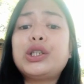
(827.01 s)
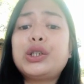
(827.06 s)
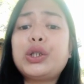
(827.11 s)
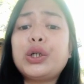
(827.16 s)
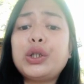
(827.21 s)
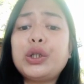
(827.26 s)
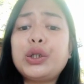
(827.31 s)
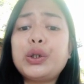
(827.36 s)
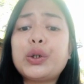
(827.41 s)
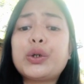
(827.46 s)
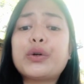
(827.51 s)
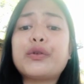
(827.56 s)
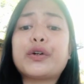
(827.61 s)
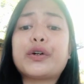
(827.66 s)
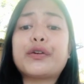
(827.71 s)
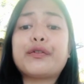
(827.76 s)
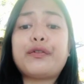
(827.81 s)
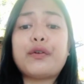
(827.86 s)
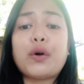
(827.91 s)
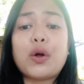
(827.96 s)
to look
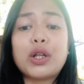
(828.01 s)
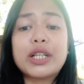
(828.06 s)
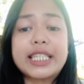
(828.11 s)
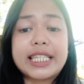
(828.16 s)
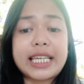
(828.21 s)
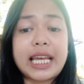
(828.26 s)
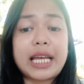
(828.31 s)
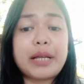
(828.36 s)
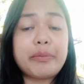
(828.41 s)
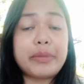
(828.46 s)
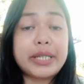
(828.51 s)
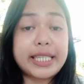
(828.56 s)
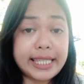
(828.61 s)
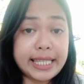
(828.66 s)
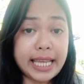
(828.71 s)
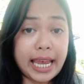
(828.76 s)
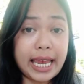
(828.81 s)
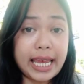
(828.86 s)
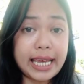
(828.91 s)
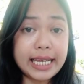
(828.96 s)
for faults and
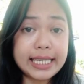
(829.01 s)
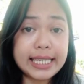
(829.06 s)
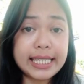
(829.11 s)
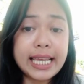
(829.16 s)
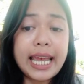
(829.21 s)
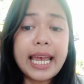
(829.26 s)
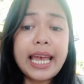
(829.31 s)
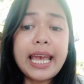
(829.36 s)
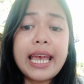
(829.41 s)
mistakes